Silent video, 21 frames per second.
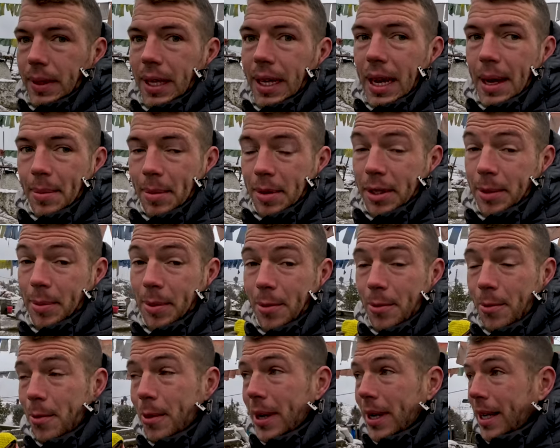Yeah, must be
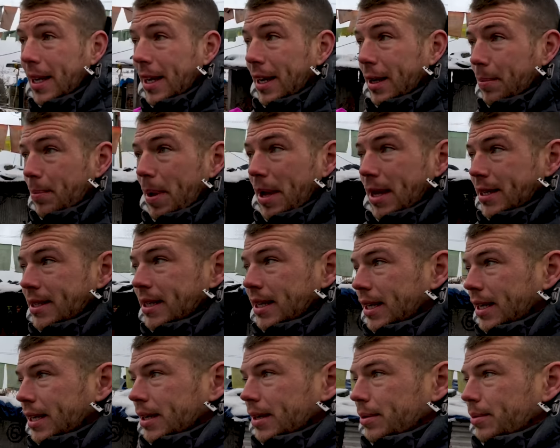really like
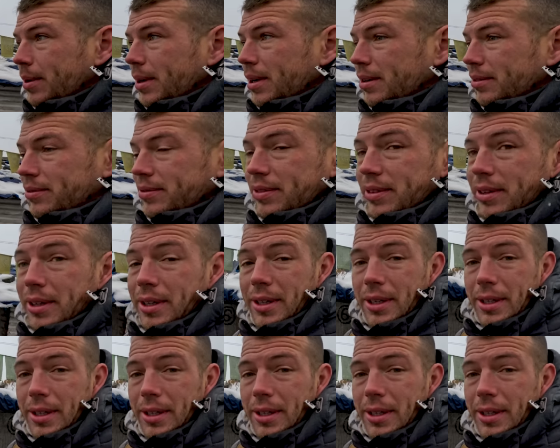basic way of